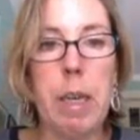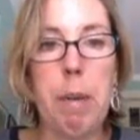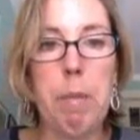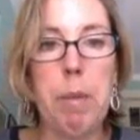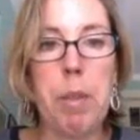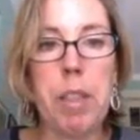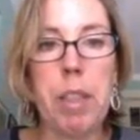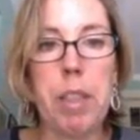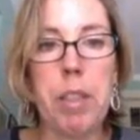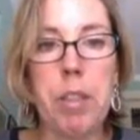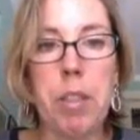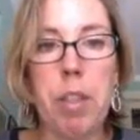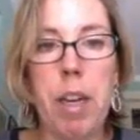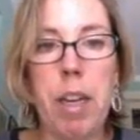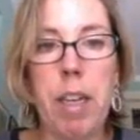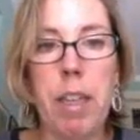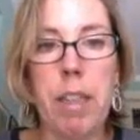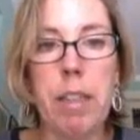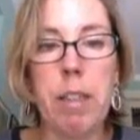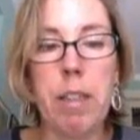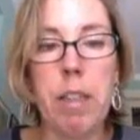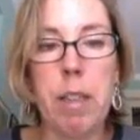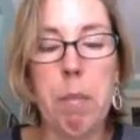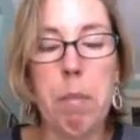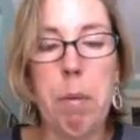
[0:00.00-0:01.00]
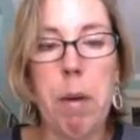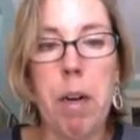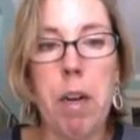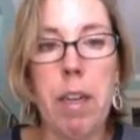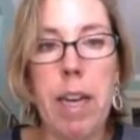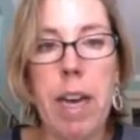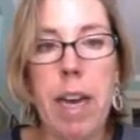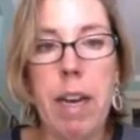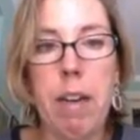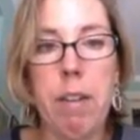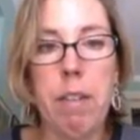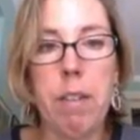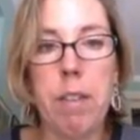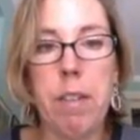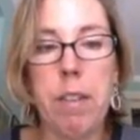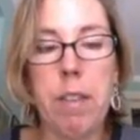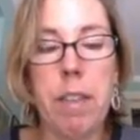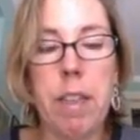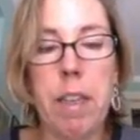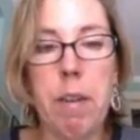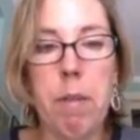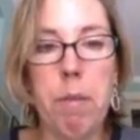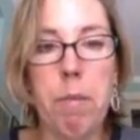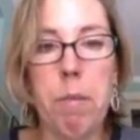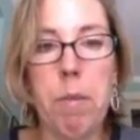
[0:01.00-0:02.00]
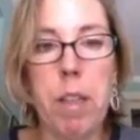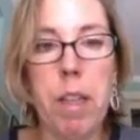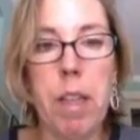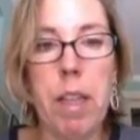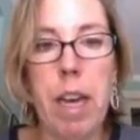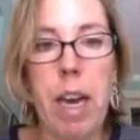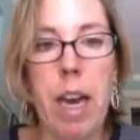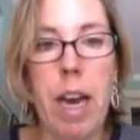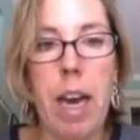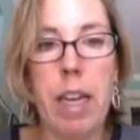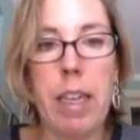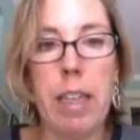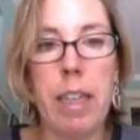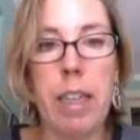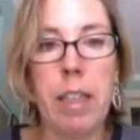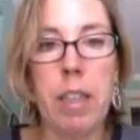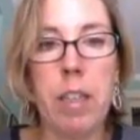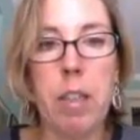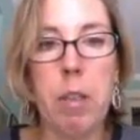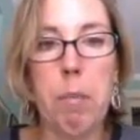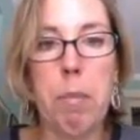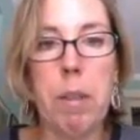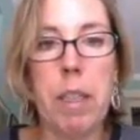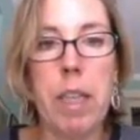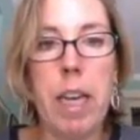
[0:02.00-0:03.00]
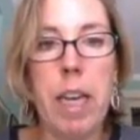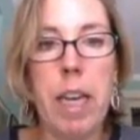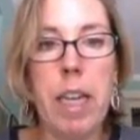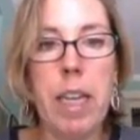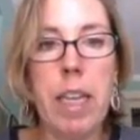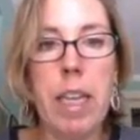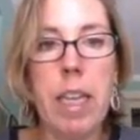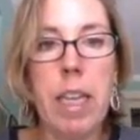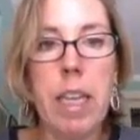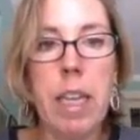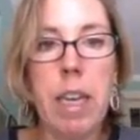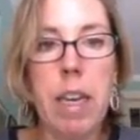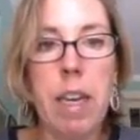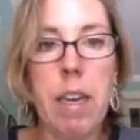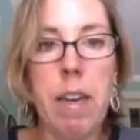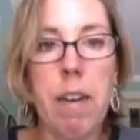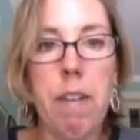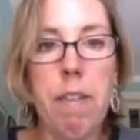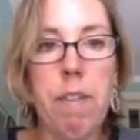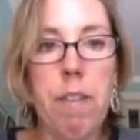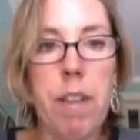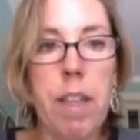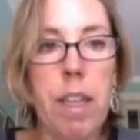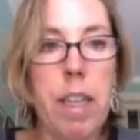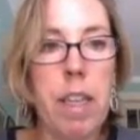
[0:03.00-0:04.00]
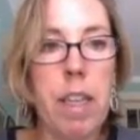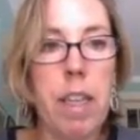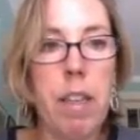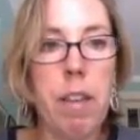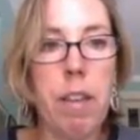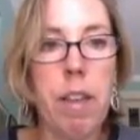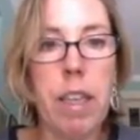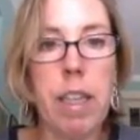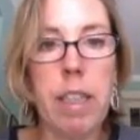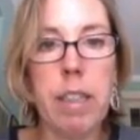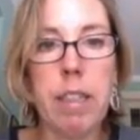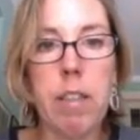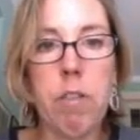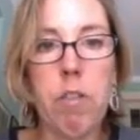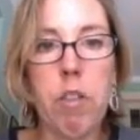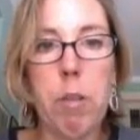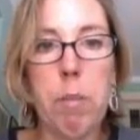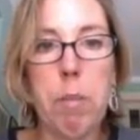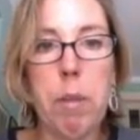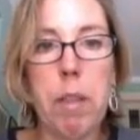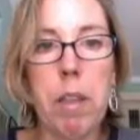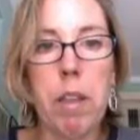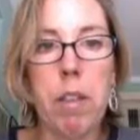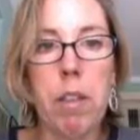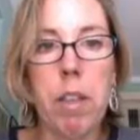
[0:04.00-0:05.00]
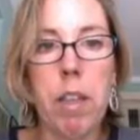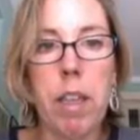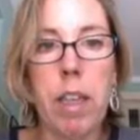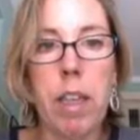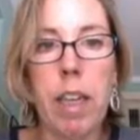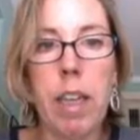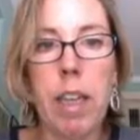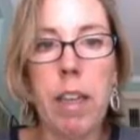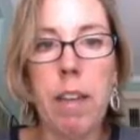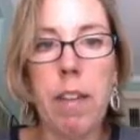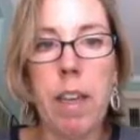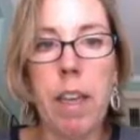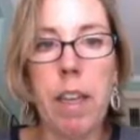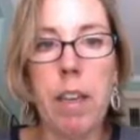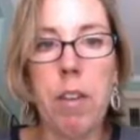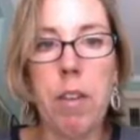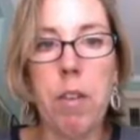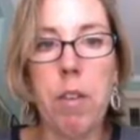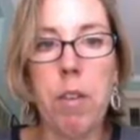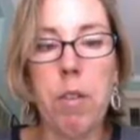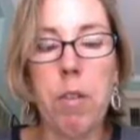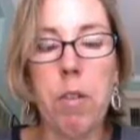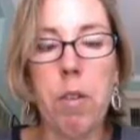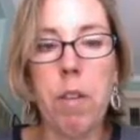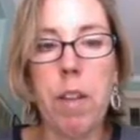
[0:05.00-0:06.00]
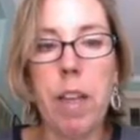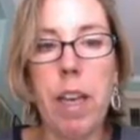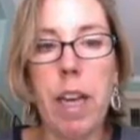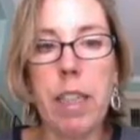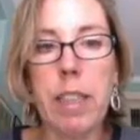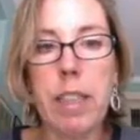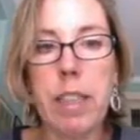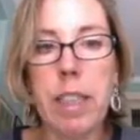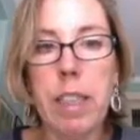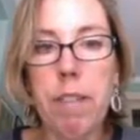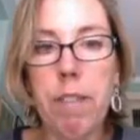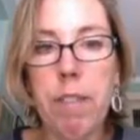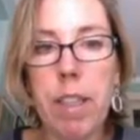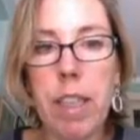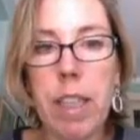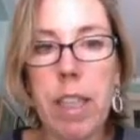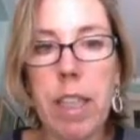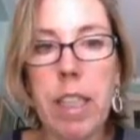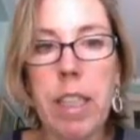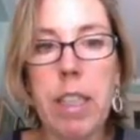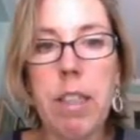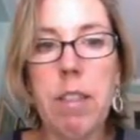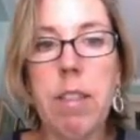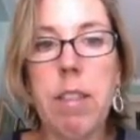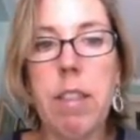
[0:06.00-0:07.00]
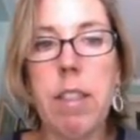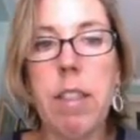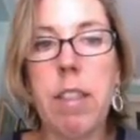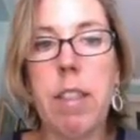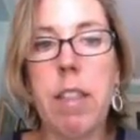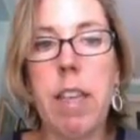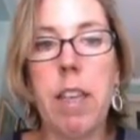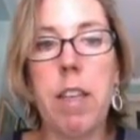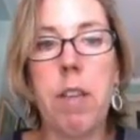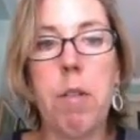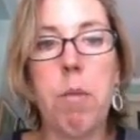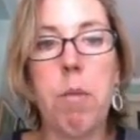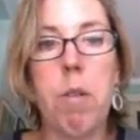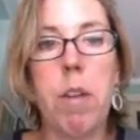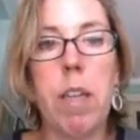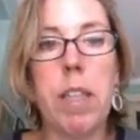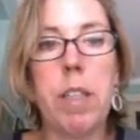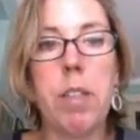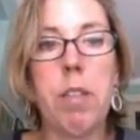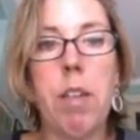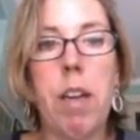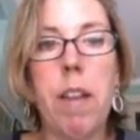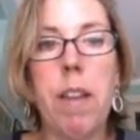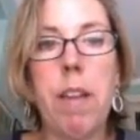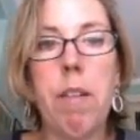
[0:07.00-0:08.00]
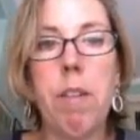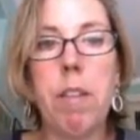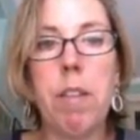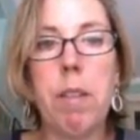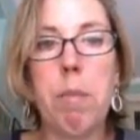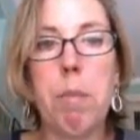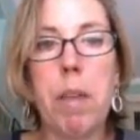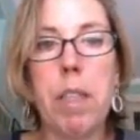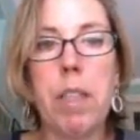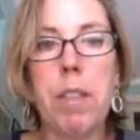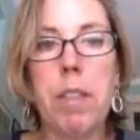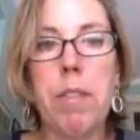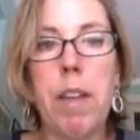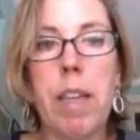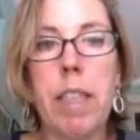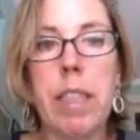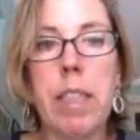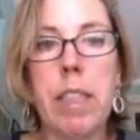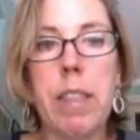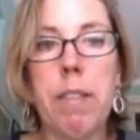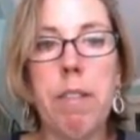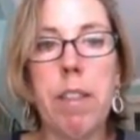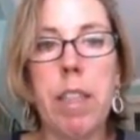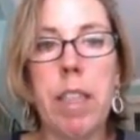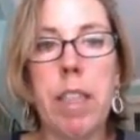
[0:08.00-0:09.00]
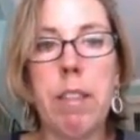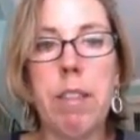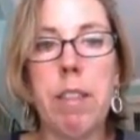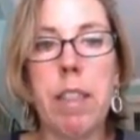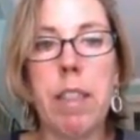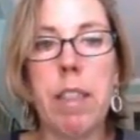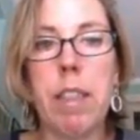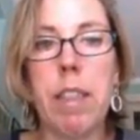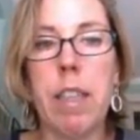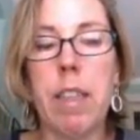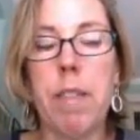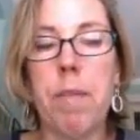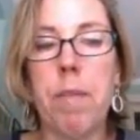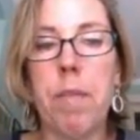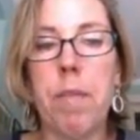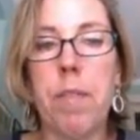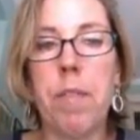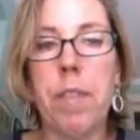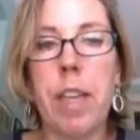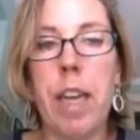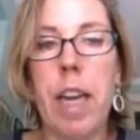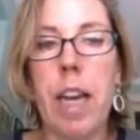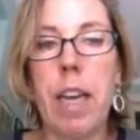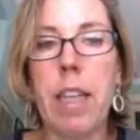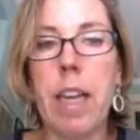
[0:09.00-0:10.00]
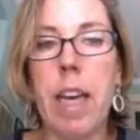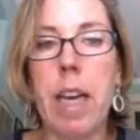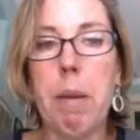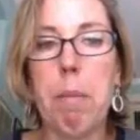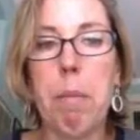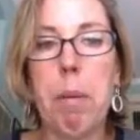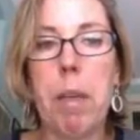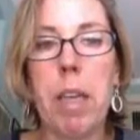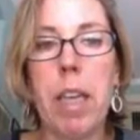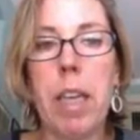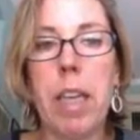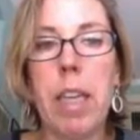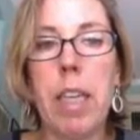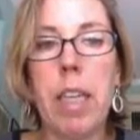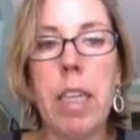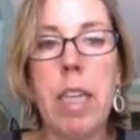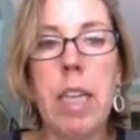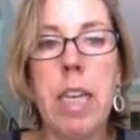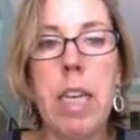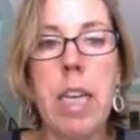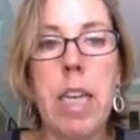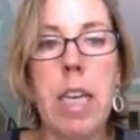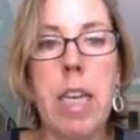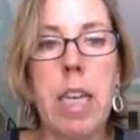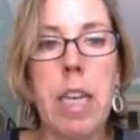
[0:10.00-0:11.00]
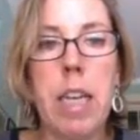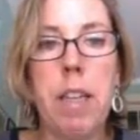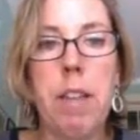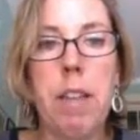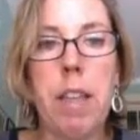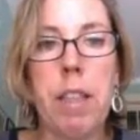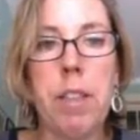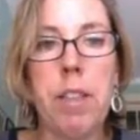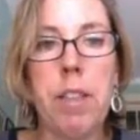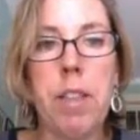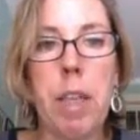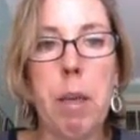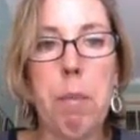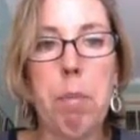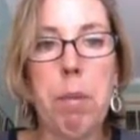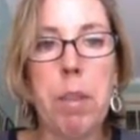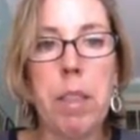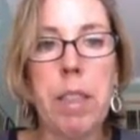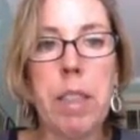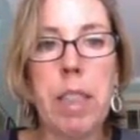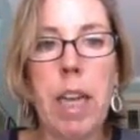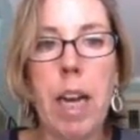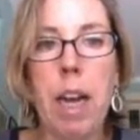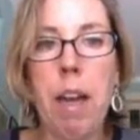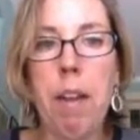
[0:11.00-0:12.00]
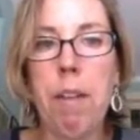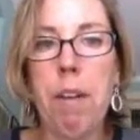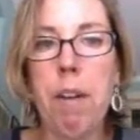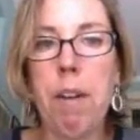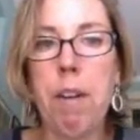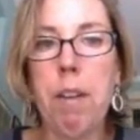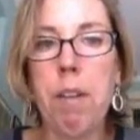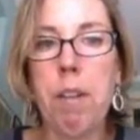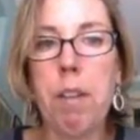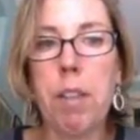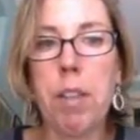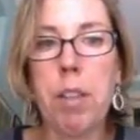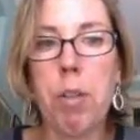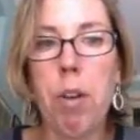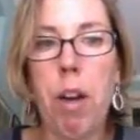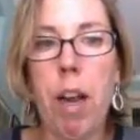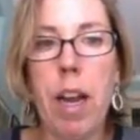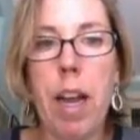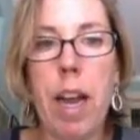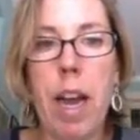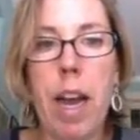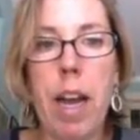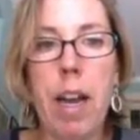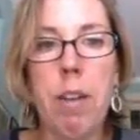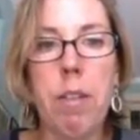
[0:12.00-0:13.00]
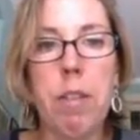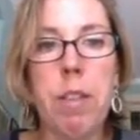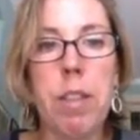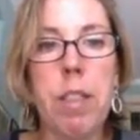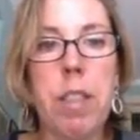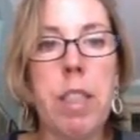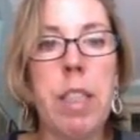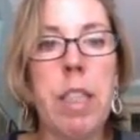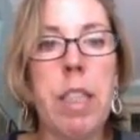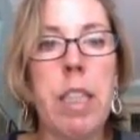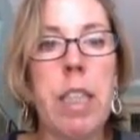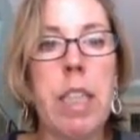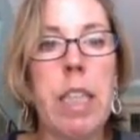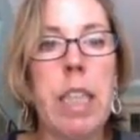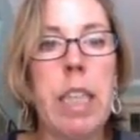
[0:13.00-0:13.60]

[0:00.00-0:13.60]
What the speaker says: You could try a part out with that. It could be any of the things that we've been learning that you, or the activities that you want to try. There was a bunch of activities in the LIP that Jeb put together. You could try out